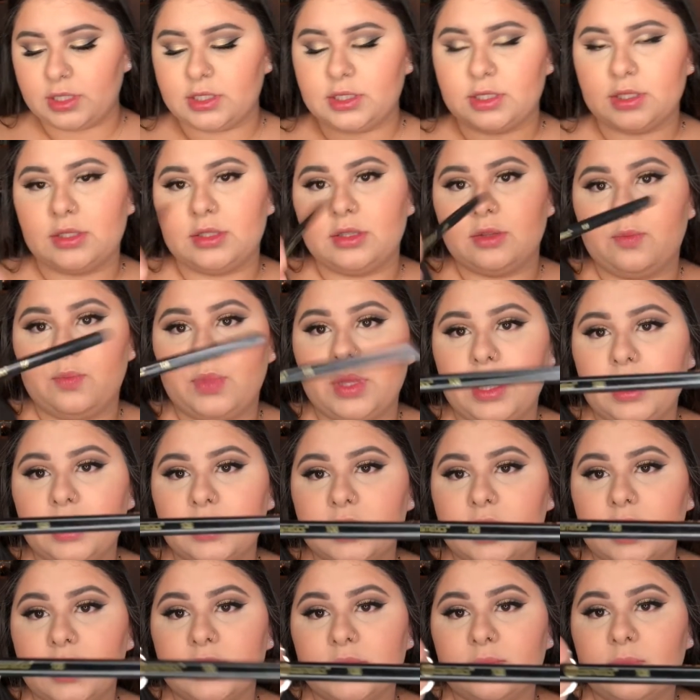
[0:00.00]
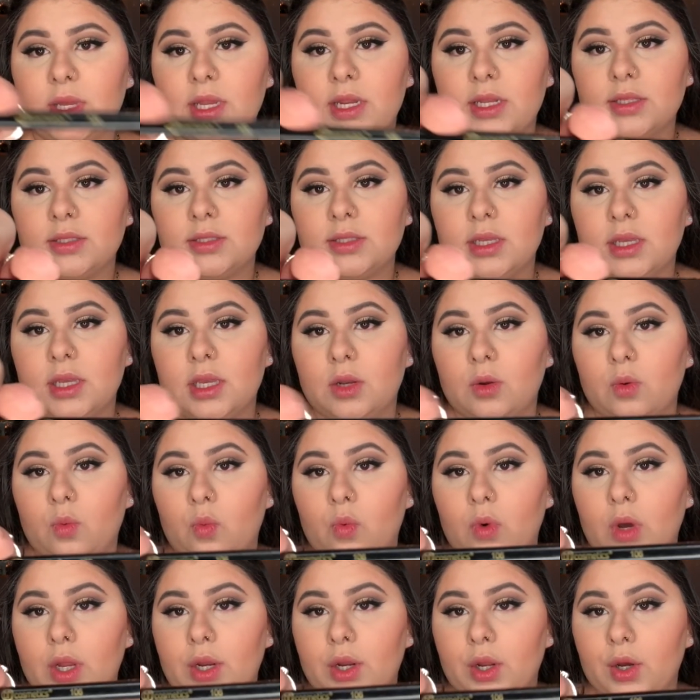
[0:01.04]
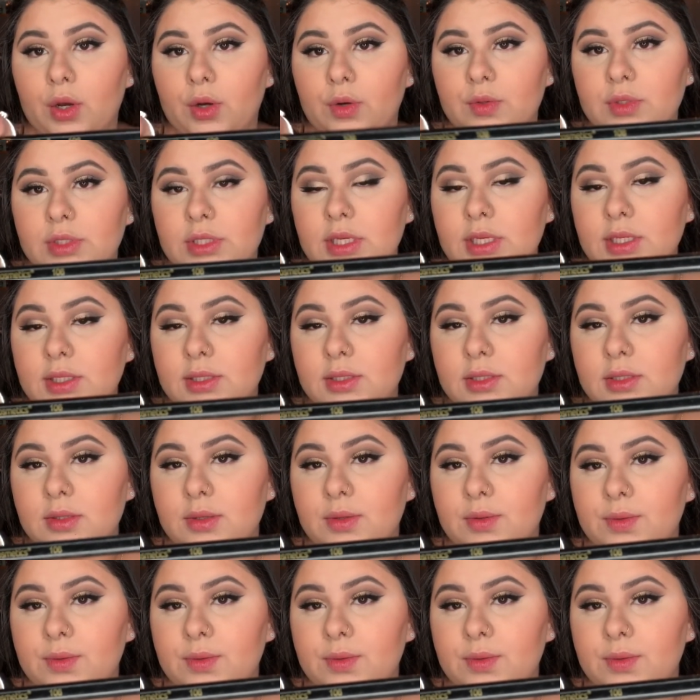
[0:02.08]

This is the Beige Cosmetics in 106.